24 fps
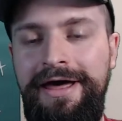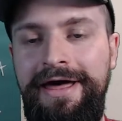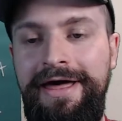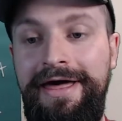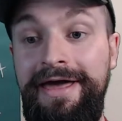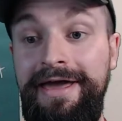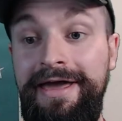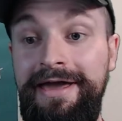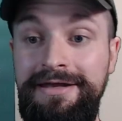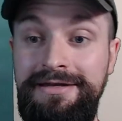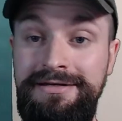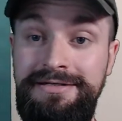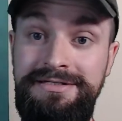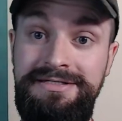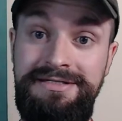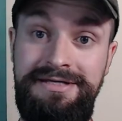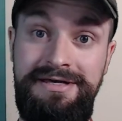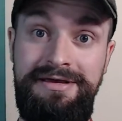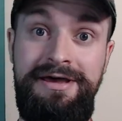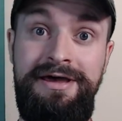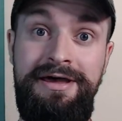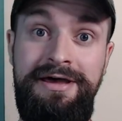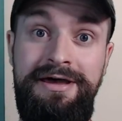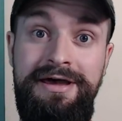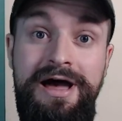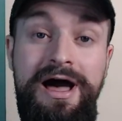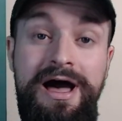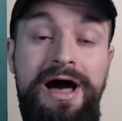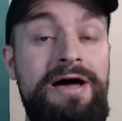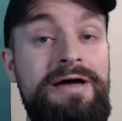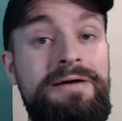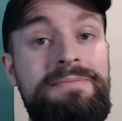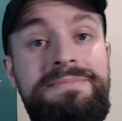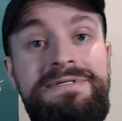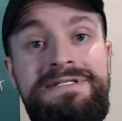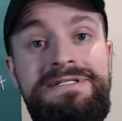And
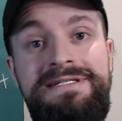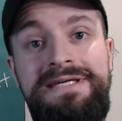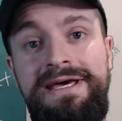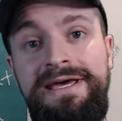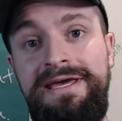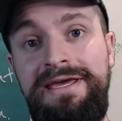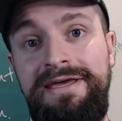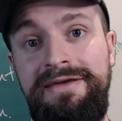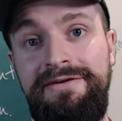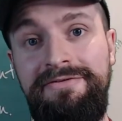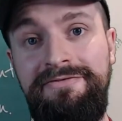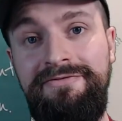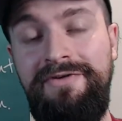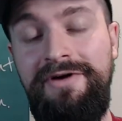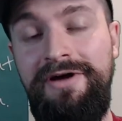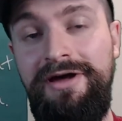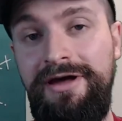I'm Dave.